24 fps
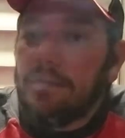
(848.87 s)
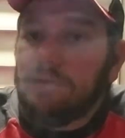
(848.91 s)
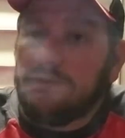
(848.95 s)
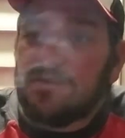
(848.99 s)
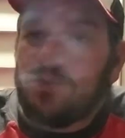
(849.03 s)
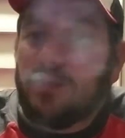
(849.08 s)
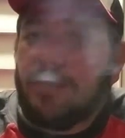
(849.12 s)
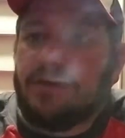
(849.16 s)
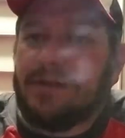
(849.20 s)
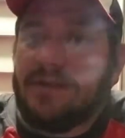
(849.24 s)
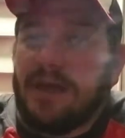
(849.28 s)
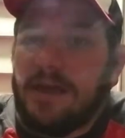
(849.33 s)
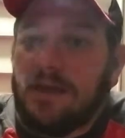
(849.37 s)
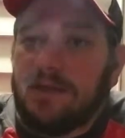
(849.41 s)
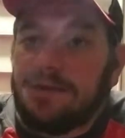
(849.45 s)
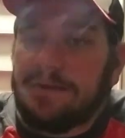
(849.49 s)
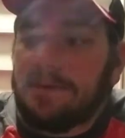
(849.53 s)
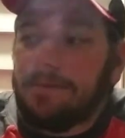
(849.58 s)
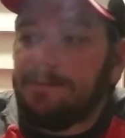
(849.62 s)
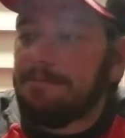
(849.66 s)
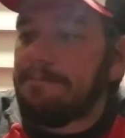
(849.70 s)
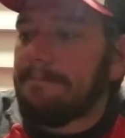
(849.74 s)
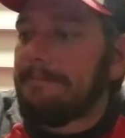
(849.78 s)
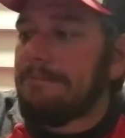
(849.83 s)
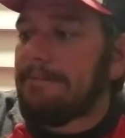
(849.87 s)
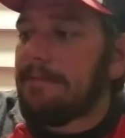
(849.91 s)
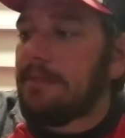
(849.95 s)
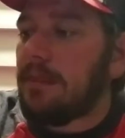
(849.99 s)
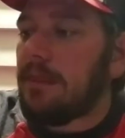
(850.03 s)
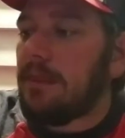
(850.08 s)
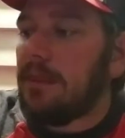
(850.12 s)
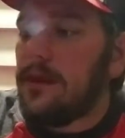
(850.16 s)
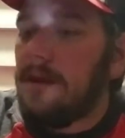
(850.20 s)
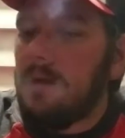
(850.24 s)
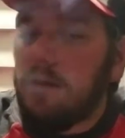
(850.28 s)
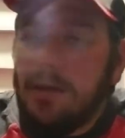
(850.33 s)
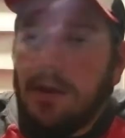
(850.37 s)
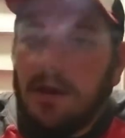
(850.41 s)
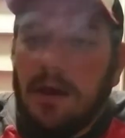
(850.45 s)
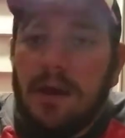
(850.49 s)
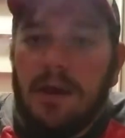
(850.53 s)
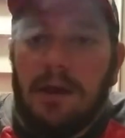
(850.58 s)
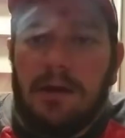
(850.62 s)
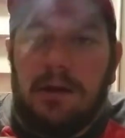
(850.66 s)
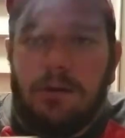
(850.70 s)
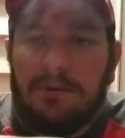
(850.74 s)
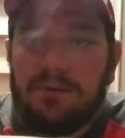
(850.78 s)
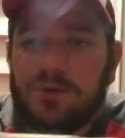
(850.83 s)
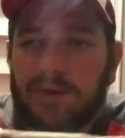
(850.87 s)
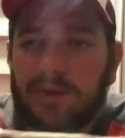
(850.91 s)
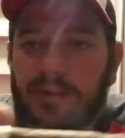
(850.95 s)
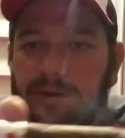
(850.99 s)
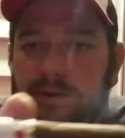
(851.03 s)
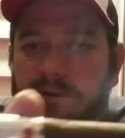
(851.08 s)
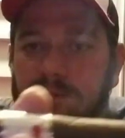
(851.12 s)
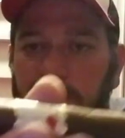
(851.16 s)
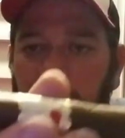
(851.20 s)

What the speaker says: Sweet taste, and I'm sure it's